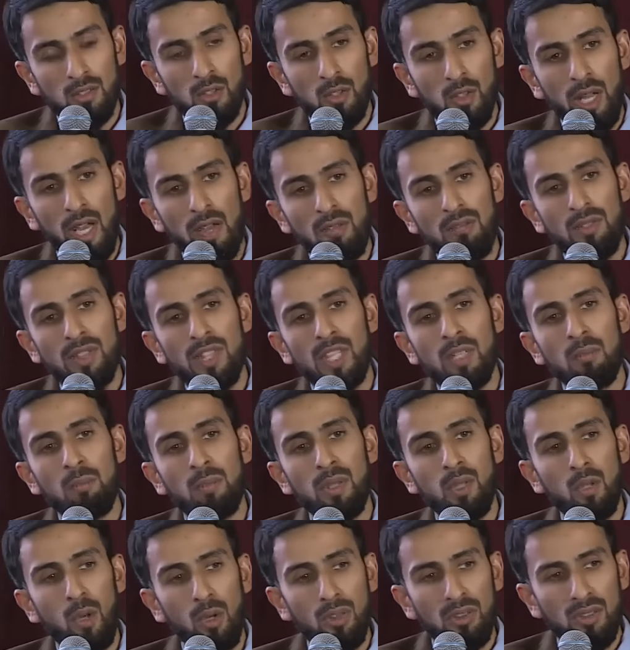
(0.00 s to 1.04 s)
you know, everything
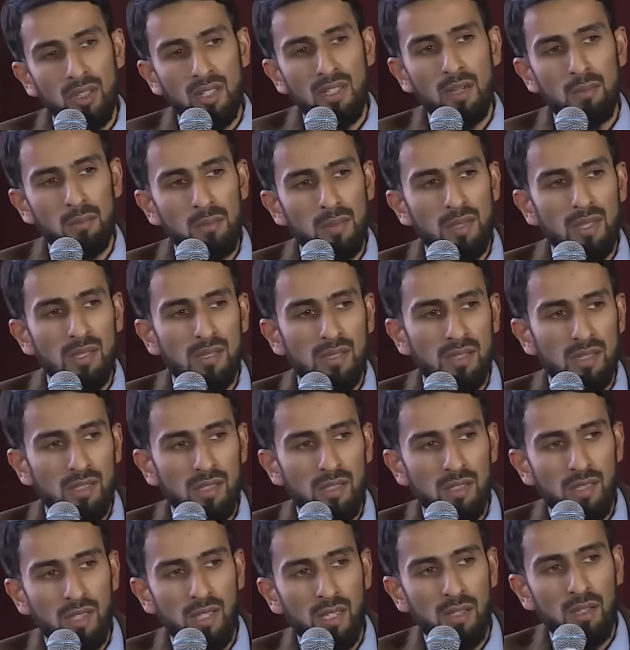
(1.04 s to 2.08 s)
beyond the
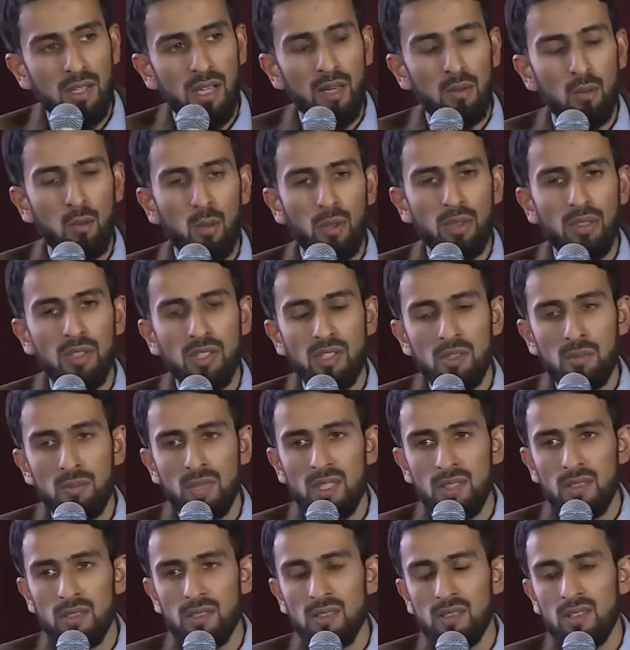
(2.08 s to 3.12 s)
numbers and what this
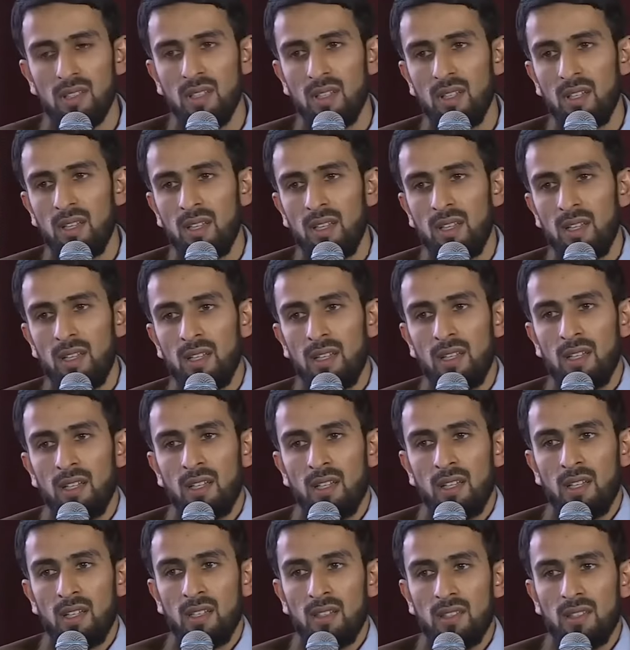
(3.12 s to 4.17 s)
means.
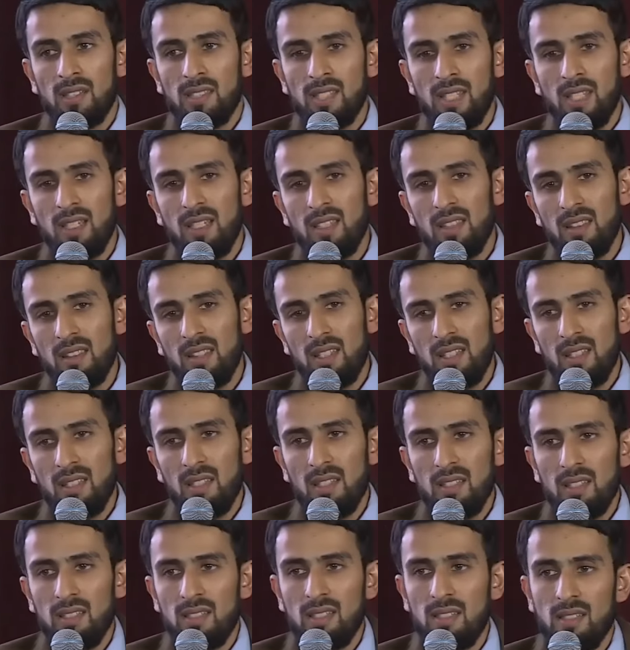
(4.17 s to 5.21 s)
The second
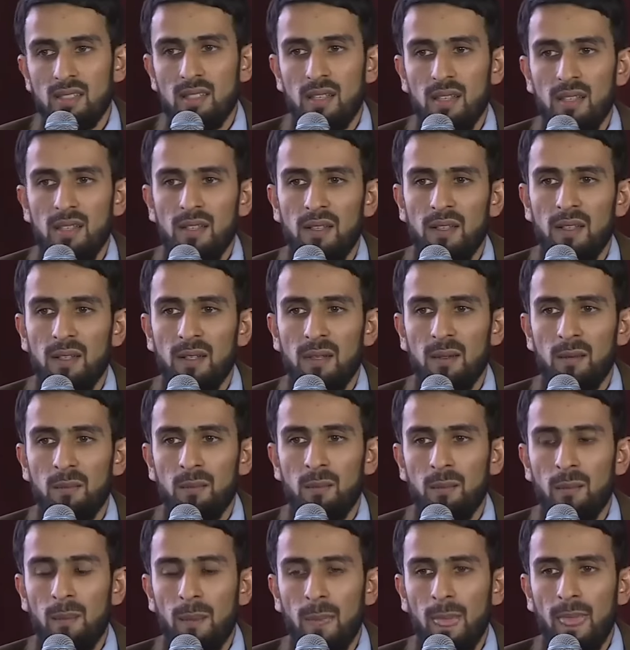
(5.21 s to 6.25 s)
thing is
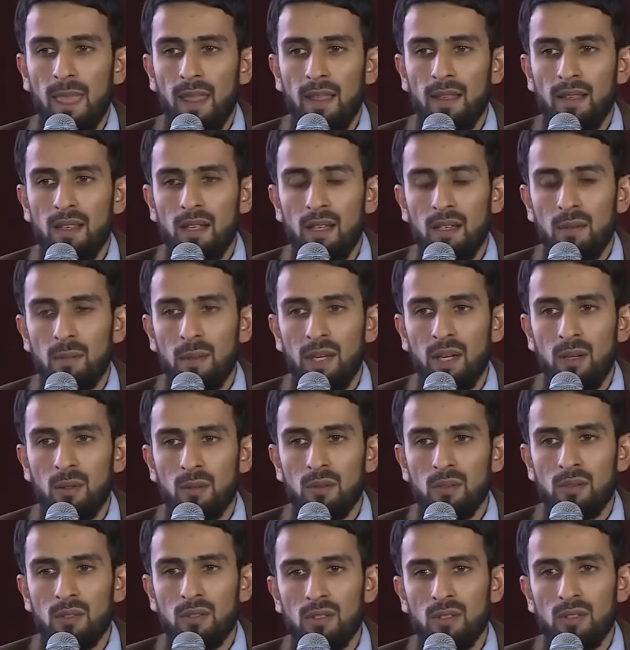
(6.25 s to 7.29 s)

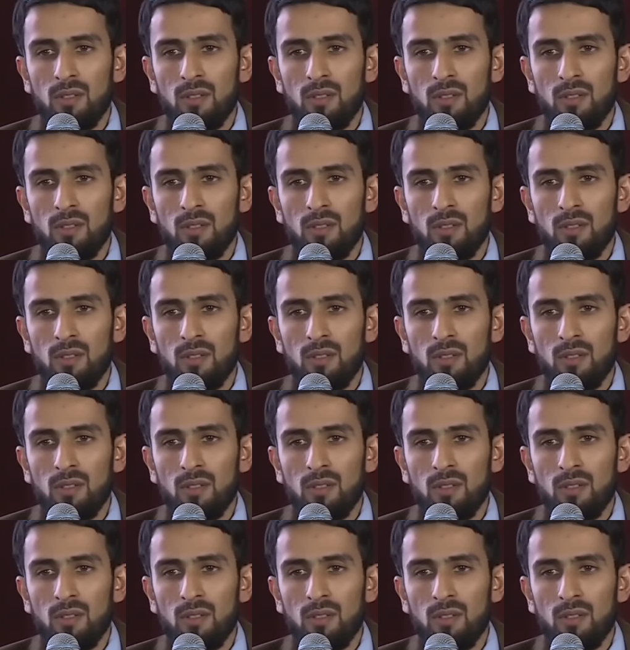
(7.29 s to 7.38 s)
about